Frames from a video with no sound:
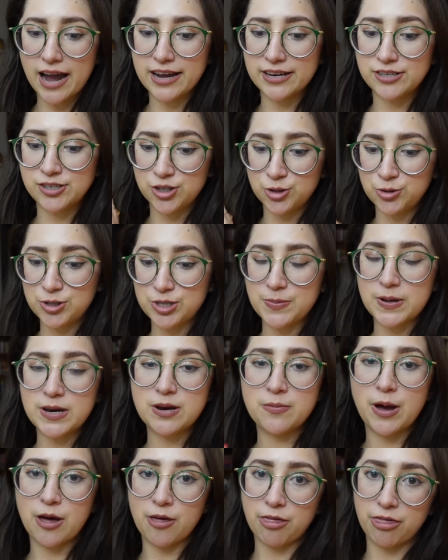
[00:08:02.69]
I do
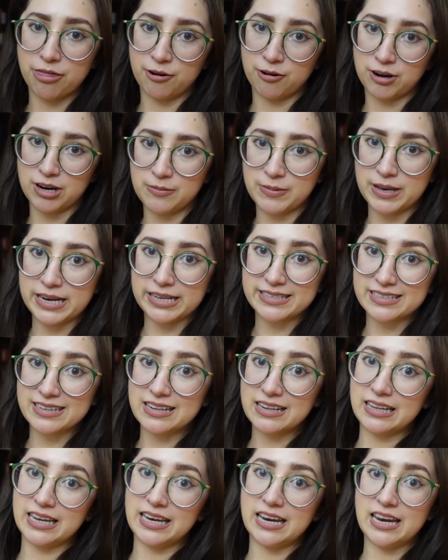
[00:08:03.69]
spend about thirty minutes
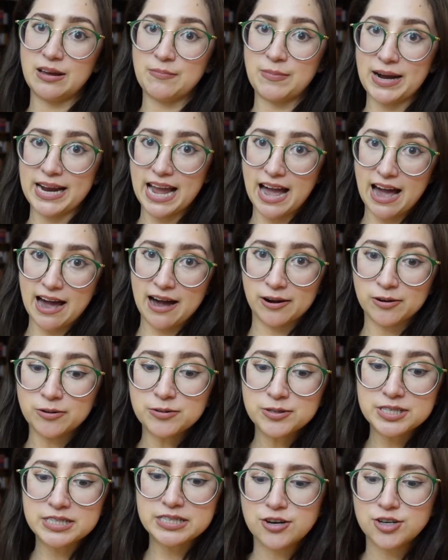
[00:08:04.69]
cleaning my
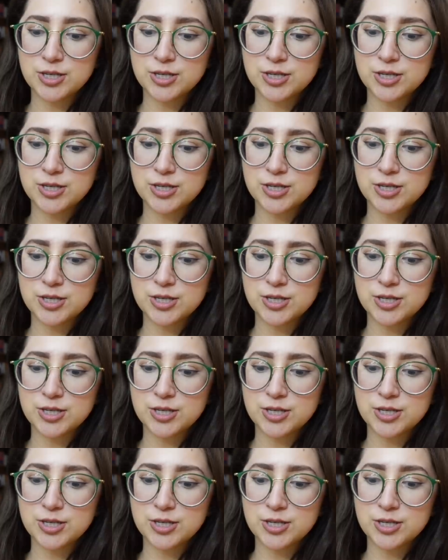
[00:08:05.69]
house,